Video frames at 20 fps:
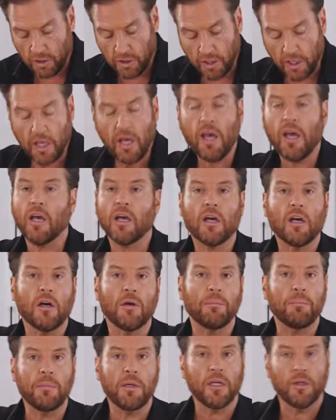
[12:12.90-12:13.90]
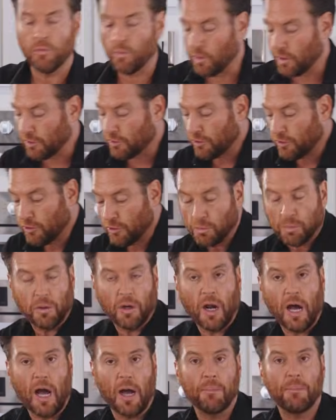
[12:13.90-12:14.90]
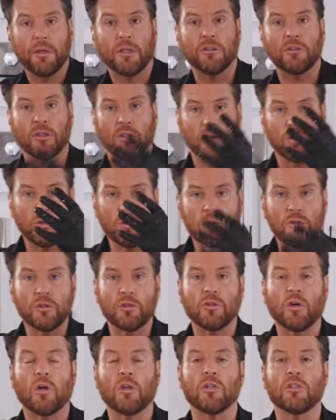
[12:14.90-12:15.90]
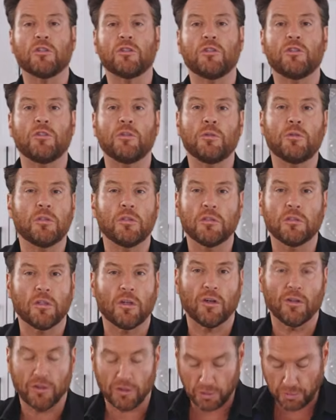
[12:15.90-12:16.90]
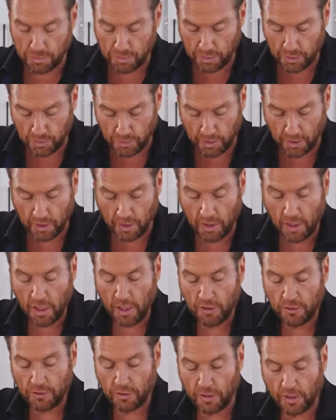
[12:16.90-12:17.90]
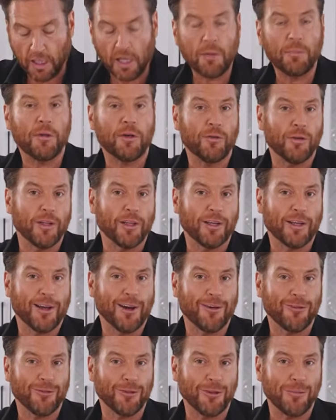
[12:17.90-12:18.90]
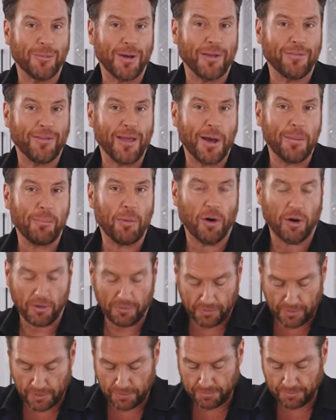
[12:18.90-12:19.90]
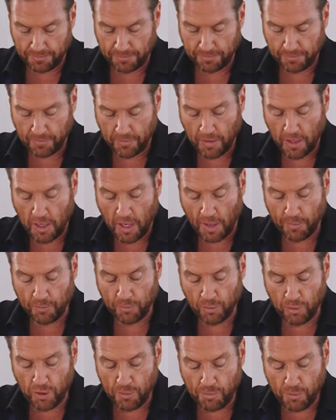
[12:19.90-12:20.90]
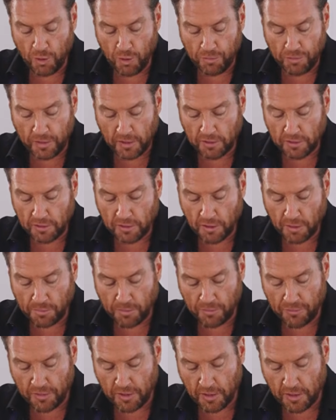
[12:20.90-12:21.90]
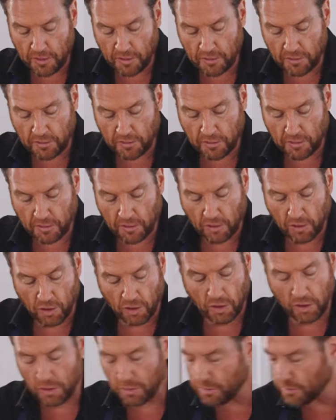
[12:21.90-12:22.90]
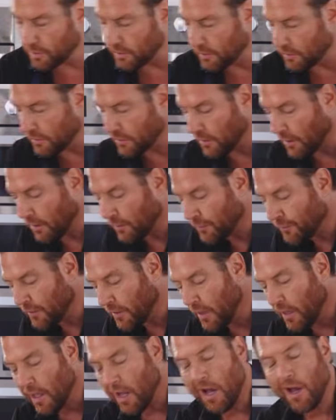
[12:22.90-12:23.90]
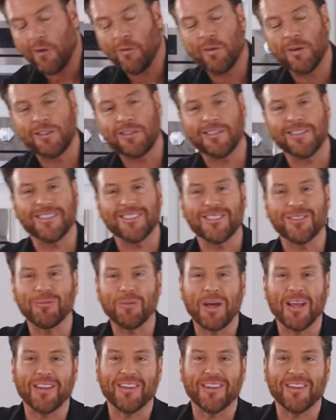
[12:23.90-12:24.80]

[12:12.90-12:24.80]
You can't cut meat when it's super hot because it loses all its juices and all its beauty. So you gotta be really careful about that part of it. I'm removing some of these herbs and stuff. I wish you could smell